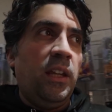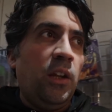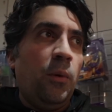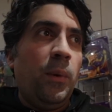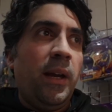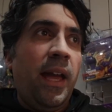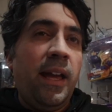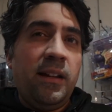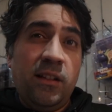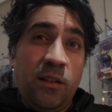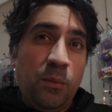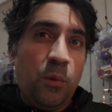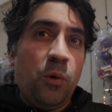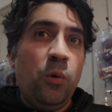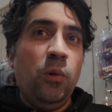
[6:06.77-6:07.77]
You know, we're getting
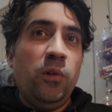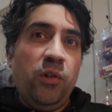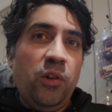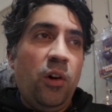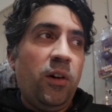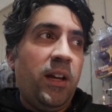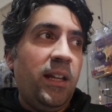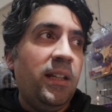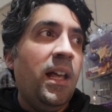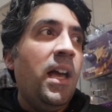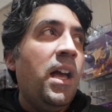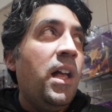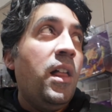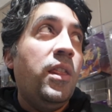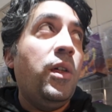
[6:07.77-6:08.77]
some cool stock in
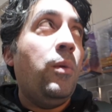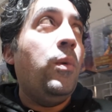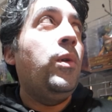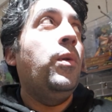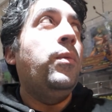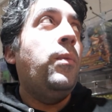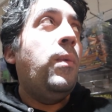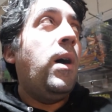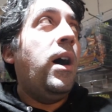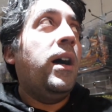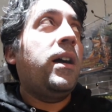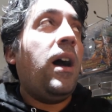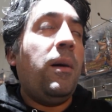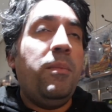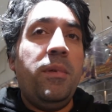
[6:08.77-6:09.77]
that will
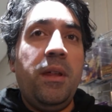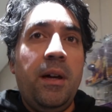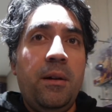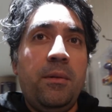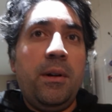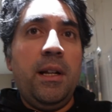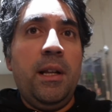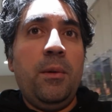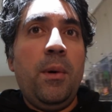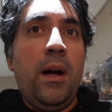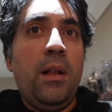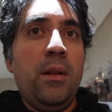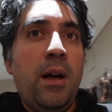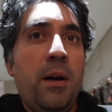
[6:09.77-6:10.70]
work up there really well.